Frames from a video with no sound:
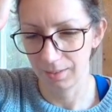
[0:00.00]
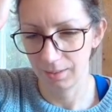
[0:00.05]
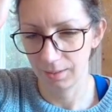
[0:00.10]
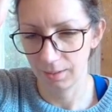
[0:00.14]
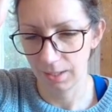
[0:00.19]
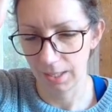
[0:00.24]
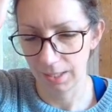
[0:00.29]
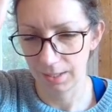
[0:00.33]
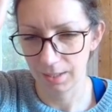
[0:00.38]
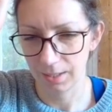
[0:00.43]

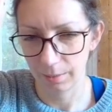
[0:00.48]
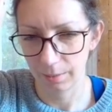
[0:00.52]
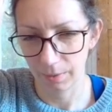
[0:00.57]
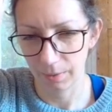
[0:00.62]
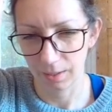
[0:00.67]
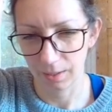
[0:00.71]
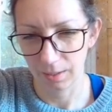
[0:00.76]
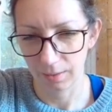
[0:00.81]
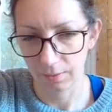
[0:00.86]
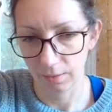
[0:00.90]
Guides can be
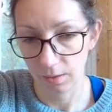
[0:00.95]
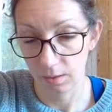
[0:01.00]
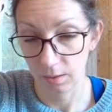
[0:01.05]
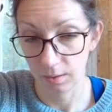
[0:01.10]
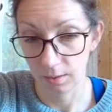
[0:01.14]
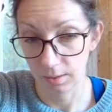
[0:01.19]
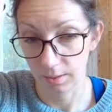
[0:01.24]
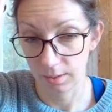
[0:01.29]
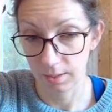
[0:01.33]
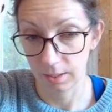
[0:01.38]
kind of hard
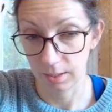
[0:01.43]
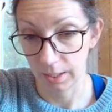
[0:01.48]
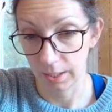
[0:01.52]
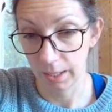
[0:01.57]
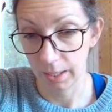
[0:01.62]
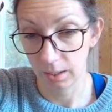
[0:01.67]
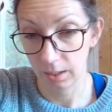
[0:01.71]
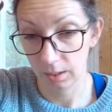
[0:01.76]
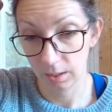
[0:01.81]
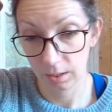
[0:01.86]
to
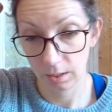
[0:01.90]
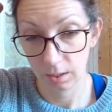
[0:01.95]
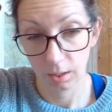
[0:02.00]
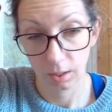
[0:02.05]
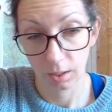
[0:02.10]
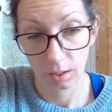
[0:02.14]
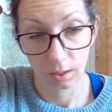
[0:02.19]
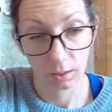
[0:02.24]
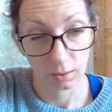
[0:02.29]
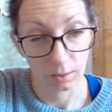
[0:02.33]
select
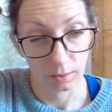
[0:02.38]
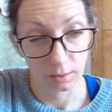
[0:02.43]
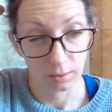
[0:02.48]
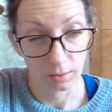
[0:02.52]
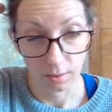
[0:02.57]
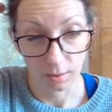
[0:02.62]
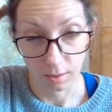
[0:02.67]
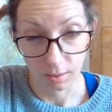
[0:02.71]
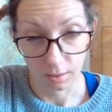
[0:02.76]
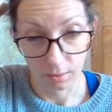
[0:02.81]
since
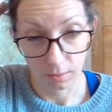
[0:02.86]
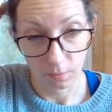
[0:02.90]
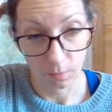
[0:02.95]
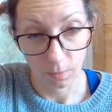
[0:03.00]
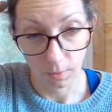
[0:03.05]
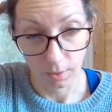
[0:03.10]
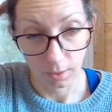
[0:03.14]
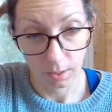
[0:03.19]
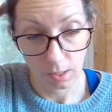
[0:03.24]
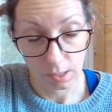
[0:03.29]
they're just
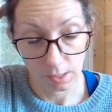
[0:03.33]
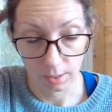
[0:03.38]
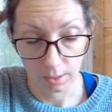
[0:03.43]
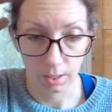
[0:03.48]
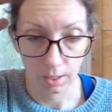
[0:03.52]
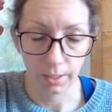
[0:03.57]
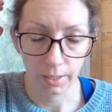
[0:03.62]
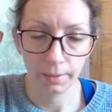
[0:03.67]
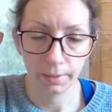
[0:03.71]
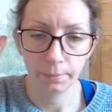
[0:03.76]
one thin
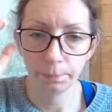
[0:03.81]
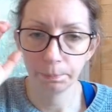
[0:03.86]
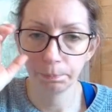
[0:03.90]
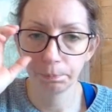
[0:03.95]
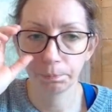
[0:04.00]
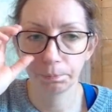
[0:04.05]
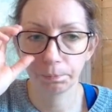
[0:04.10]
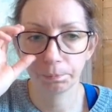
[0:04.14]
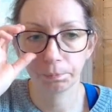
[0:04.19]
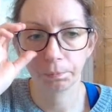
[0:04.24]
line.
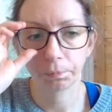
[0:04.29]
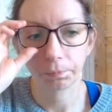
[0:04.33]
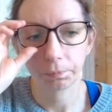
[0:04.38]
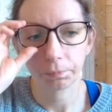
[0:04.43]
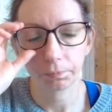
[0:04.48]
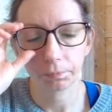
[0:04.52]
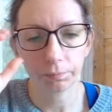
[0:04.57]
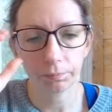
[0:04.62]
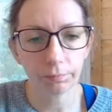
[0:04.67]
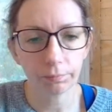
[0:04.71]

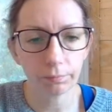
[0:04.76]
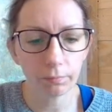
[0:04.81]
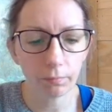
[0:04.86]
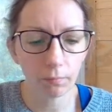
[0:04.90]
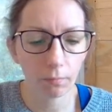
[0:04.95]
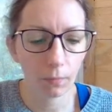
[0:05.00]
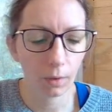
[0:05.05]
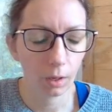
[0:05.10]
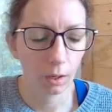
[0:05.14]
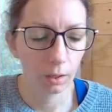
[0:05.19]

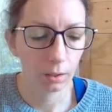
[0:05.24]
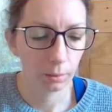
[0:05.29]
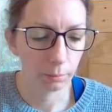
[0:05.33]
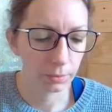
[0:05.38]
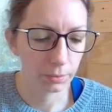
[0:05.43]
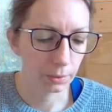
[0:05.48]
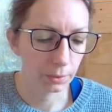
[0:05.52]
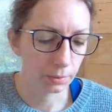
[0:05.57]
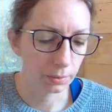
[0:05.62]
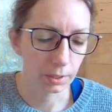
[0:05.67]

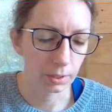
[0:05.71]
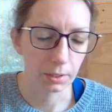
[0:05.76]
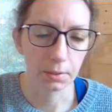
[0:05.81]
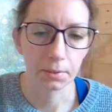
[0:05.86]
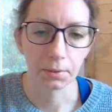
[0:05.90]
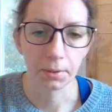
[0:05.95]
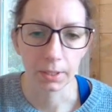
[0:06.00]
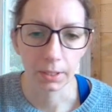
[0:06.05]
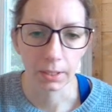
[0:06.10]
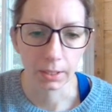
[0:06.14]
So it's
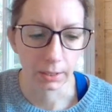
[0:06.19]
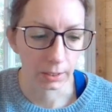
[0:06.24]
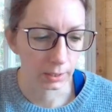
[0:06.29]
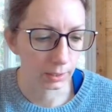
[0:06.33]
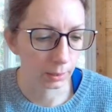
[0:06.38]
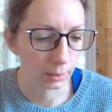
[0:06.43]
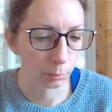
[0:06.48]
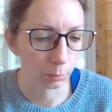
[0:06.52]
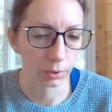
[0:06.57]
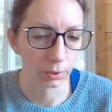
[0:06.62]
easier to delete
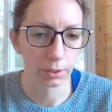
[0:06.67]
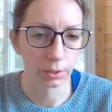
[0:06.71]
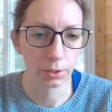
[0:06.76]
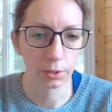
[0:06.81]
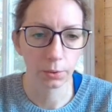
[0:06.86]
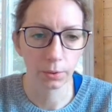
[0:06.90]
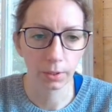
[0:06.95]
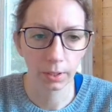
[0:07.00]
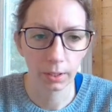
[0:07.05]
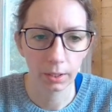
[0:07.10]
them with a
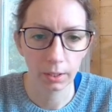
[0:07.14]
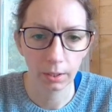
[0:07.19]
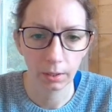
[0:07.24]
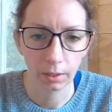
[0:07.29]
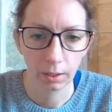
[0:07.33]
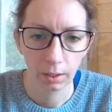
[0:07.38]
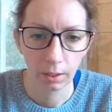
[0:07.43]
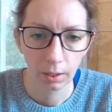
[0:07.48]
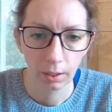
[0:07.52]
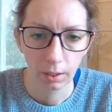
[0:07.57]
shortcut.
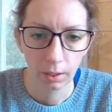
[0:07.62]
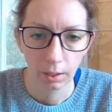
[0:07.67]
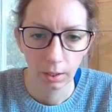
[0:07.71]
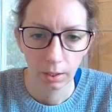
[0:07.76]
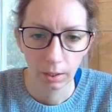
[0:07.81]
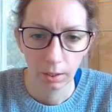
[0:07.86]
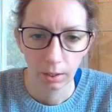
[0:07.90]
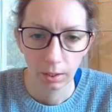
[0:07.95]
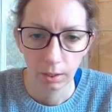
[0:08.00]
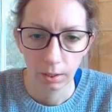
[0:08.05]

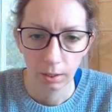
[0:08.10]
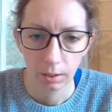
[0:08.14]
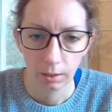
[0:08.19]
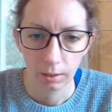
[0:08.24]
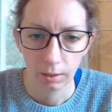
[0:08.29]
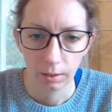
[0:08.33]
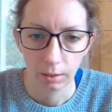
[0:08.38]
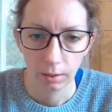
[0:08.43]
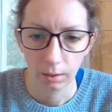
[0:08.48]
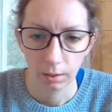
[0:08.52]

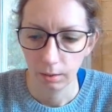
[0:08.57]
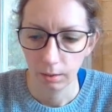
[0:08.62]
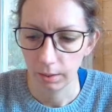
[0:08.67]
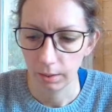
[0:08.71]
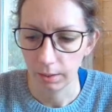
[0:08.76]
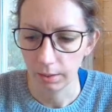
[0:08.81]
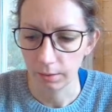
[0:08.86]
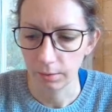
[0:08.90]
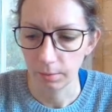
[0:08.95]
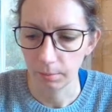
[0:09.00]

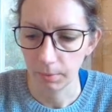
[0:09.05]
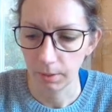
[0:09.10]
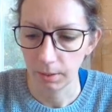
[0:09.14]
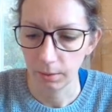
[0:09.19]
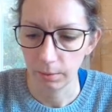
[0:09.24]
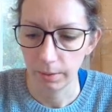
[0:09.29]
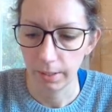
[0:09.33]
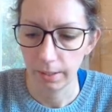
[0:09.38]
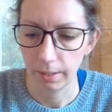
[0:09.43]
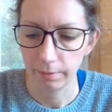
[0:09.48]
Okay, so I'm going to
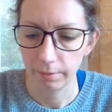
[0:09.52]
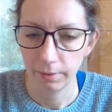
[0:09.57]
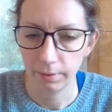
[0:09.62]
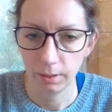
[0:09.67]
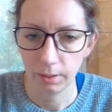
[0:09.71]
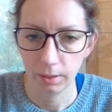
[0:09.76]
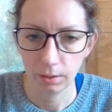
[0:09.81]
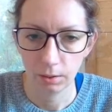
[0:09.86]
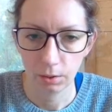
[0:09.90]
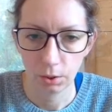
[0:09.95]
go 1/2
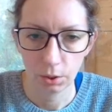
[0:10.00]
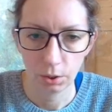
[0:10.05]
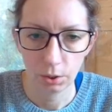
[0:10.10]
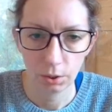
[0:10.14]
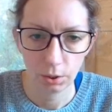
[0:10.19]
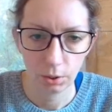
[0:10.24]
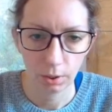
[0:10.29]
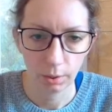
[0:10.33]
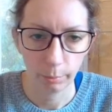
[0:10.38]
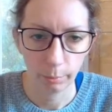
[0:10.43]

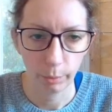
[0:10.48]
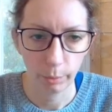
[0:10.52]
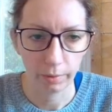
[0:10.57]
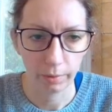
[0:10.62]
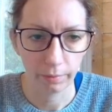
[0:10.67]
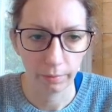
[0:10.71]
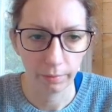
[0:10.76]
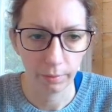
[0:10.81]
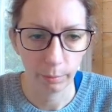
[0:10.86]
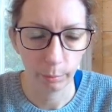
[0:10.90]
inch
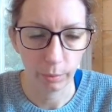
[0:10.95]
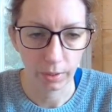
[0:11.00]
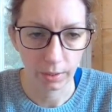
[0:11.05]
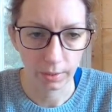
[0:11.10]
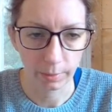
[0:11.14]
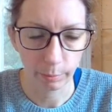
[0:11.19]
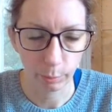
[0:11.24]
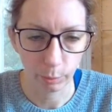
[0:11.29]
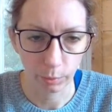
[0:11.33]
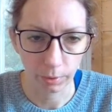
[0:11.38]
above the
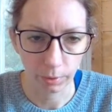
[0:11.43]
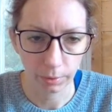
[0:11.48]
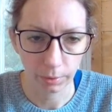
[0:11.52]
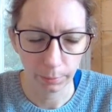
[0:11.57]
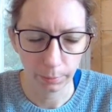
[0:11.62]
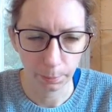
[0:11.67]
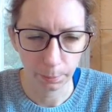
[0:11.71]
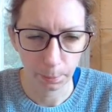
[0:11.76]
baseboard.